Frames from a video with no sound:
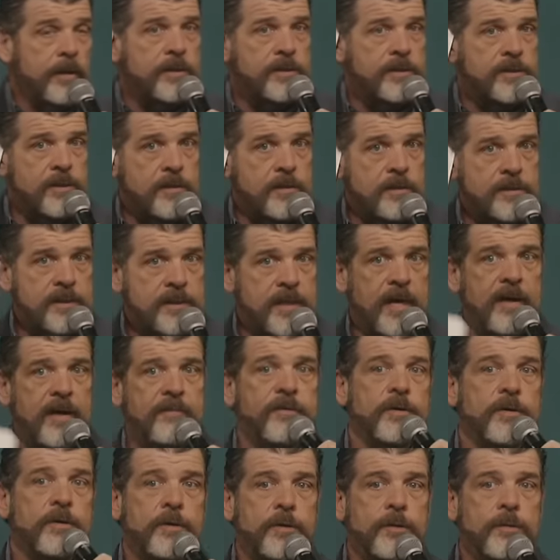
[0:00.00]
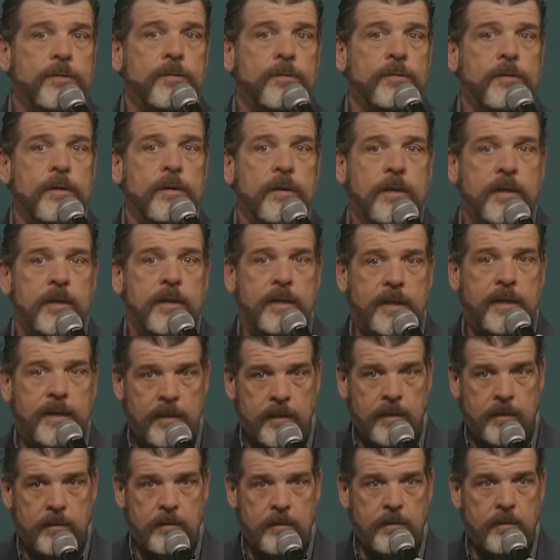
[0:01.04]
sir, to have a new
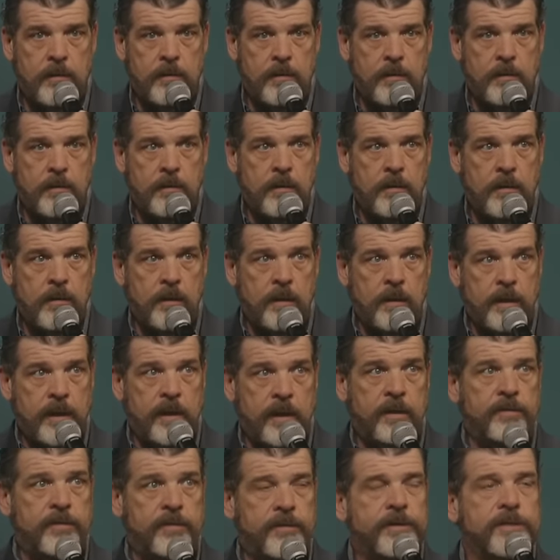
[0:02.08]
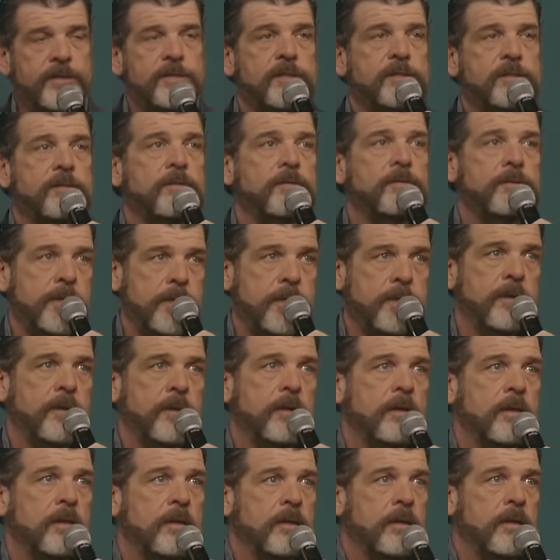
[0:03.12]
ear in this new year.
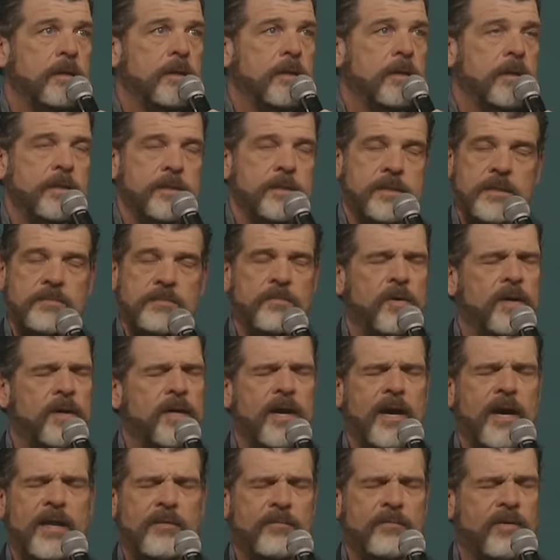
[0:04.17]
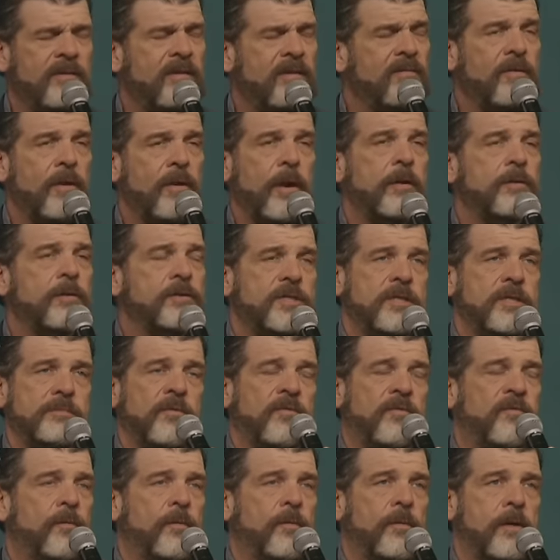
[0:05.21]
Some way, God, that we've never heard you
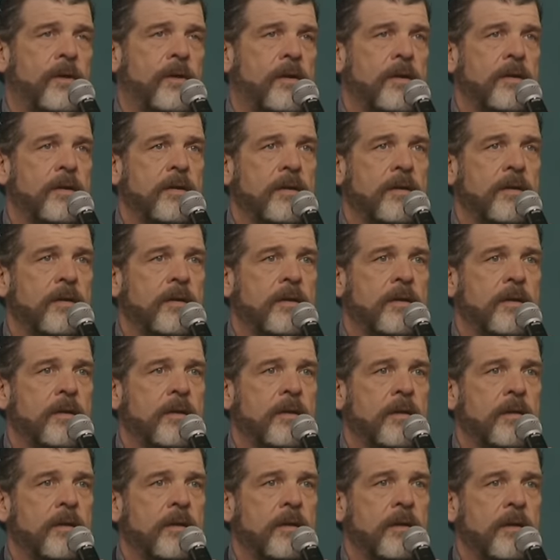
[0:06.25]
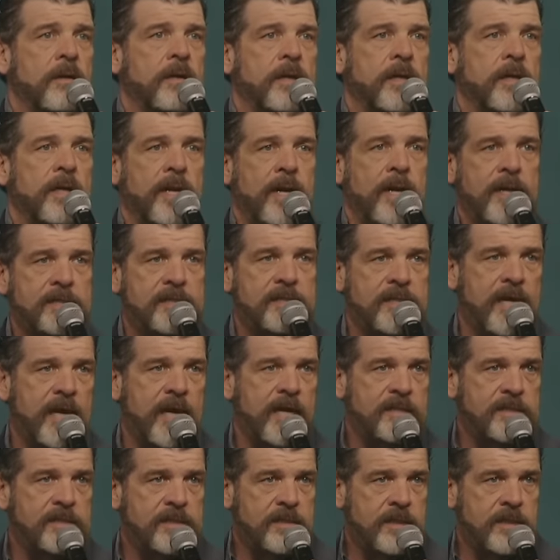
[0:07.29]
before. Can I ask the
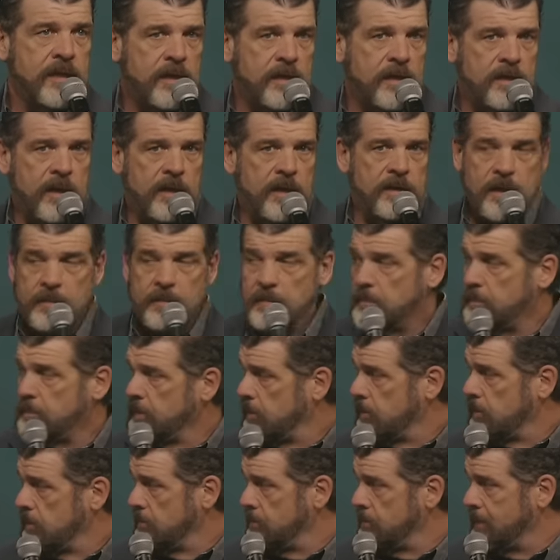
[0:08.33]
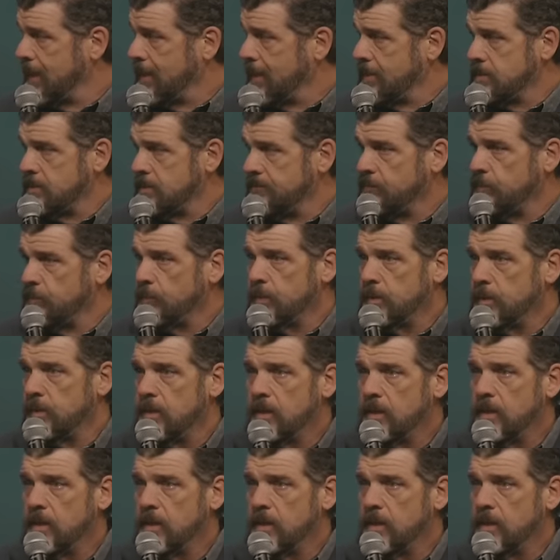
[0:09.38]
guys uh, come up here in the band, if you would?